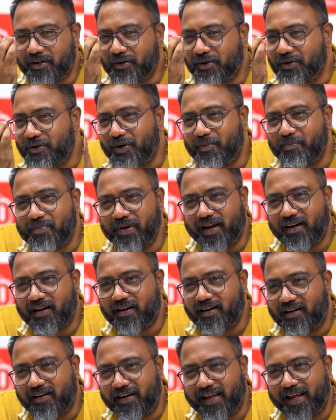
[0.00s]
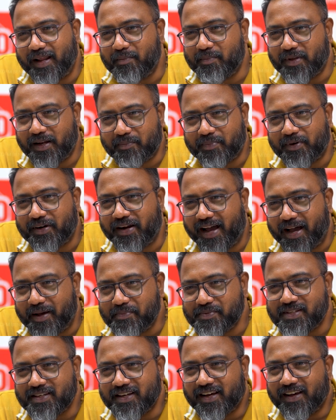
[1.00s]
don't know, a big dairy milk
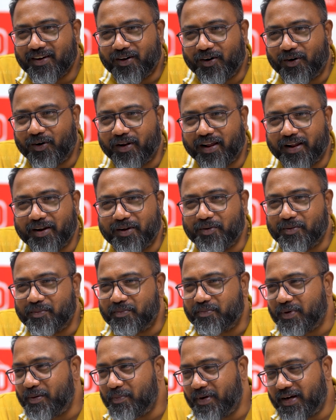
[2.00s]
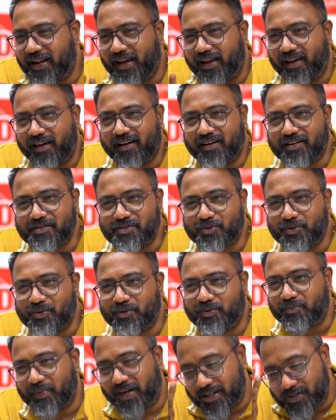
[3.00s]
perhaps, or maybe taking us
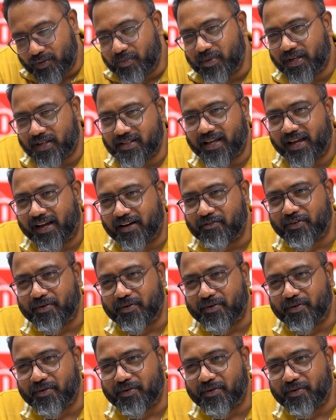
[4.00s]
to Mysore, because I come